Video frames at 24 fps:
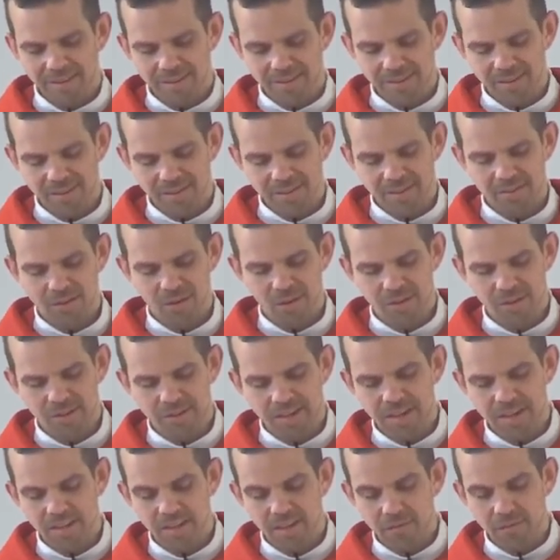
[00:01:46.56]
St. John
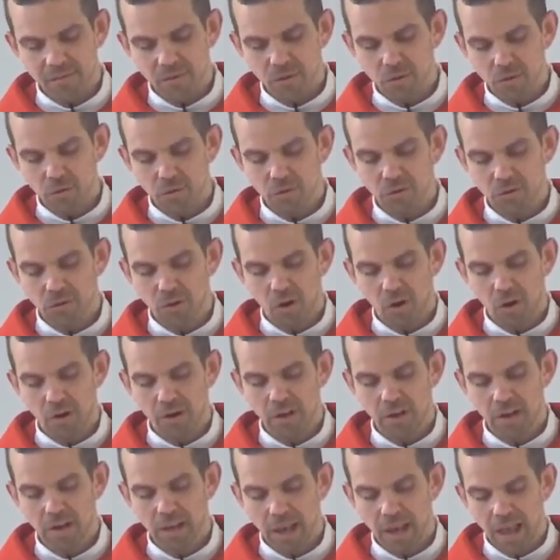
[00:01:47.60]
says, if you do
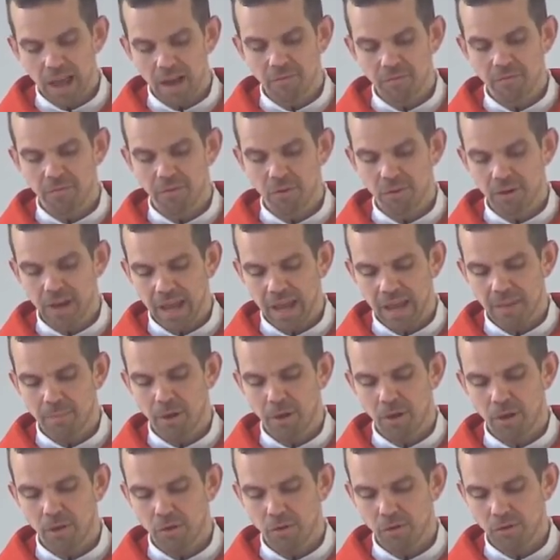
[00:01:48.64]
not love your
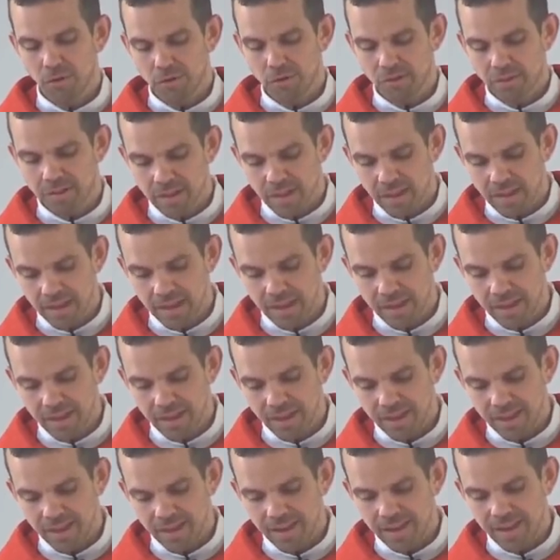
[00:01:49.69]
neighbour who you see,
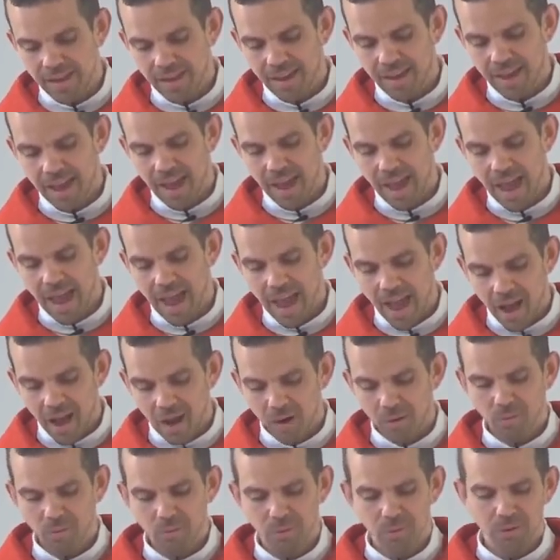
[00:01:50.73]

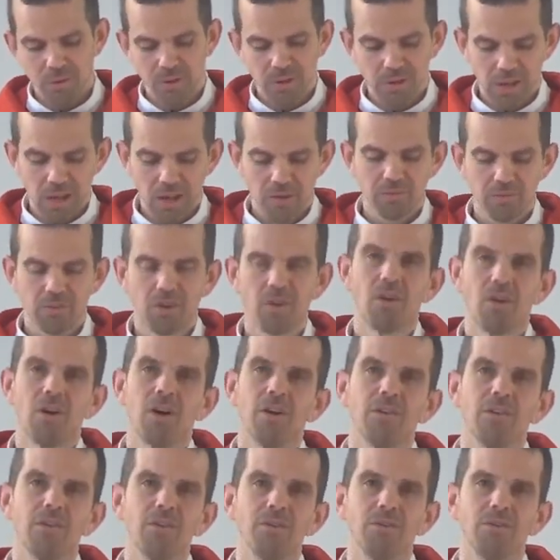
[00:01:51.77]
how will you love
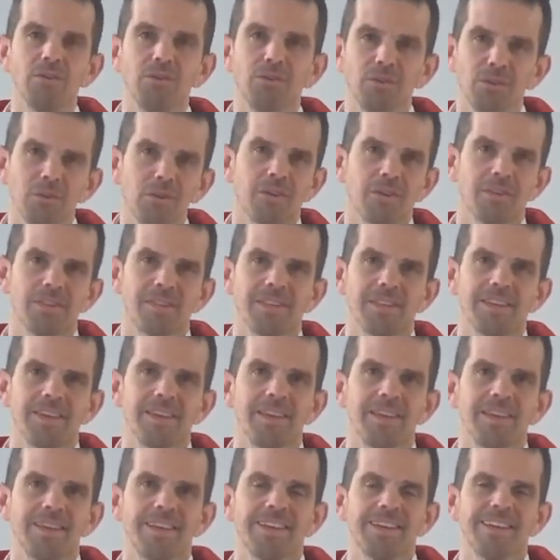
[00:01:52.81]
God who you do not
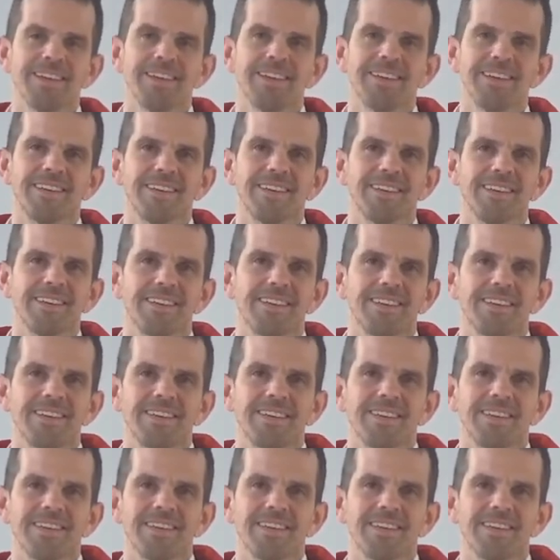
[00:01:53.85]
see?
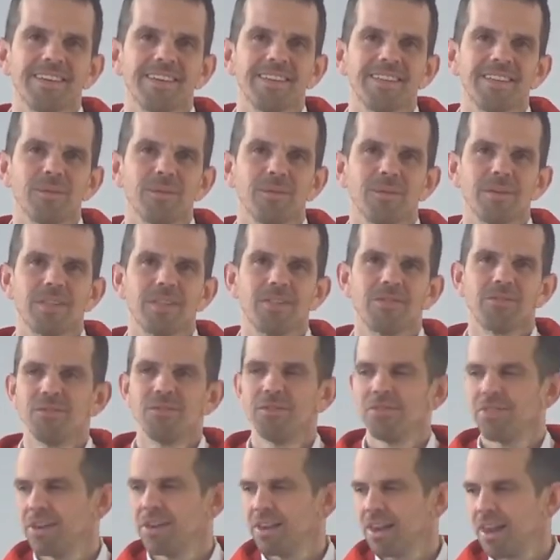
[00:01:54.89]
So it's
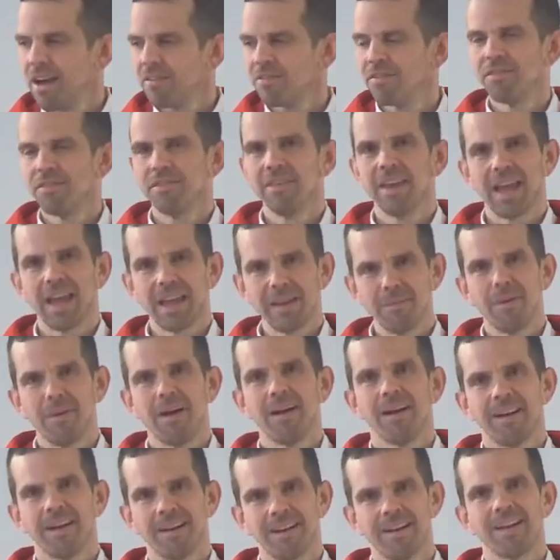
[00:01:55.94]
through the love of
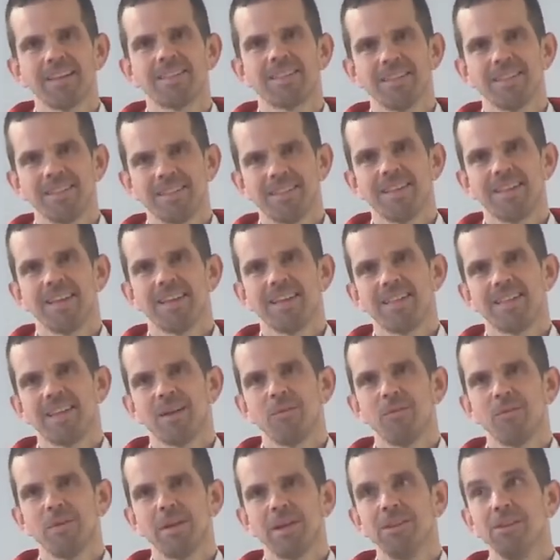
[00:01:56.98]
neighbour, Augustine says, that
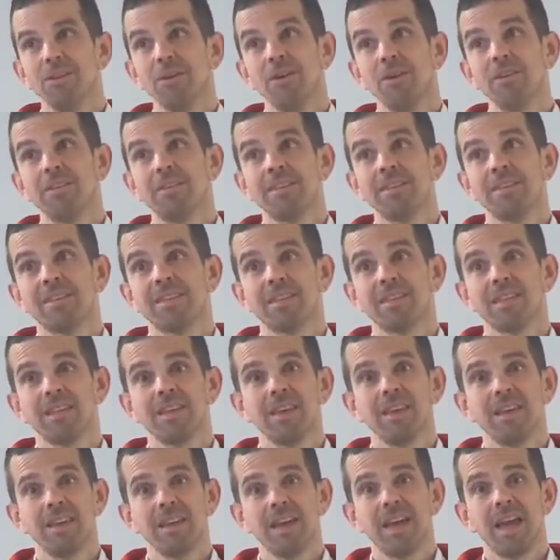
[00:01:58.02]
we learn to
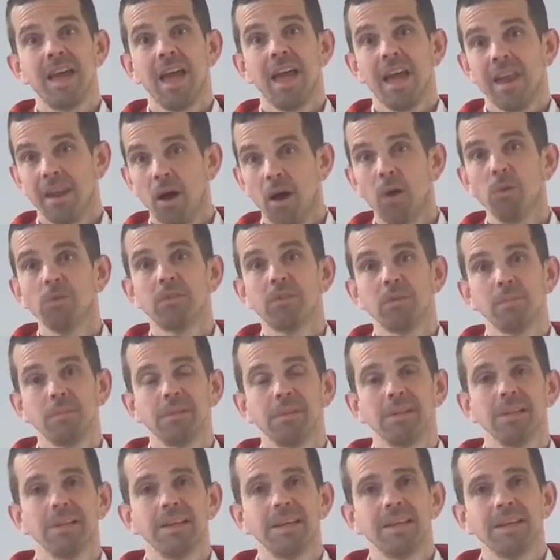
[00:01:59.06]
see and
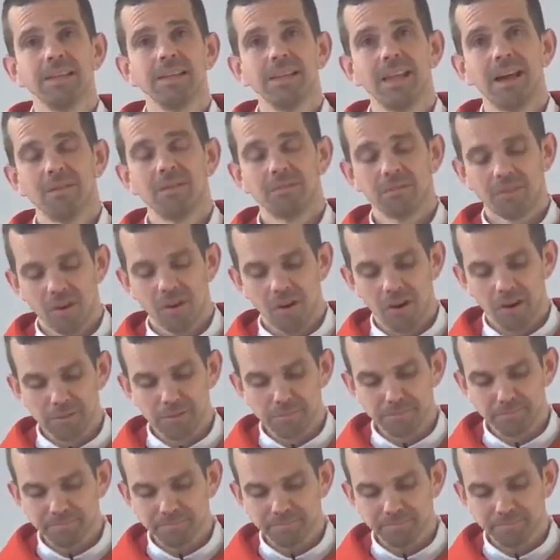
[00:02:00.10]
ultimately love God.